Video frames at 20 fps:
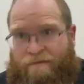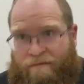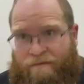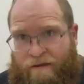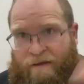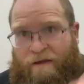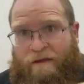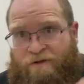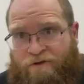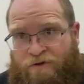
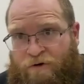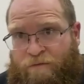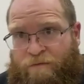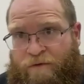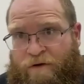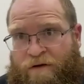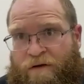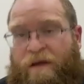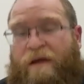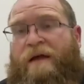to eat
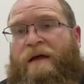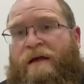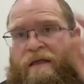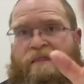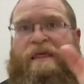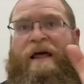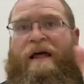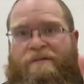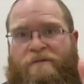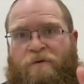truma,
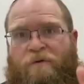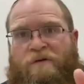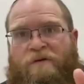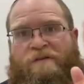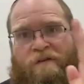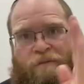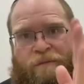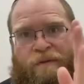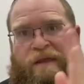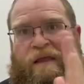that's
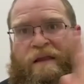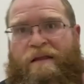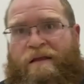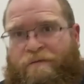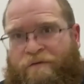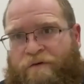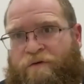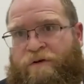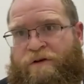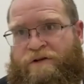also the beginning
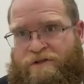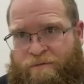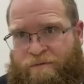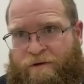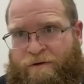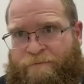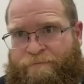of Kriya Shema.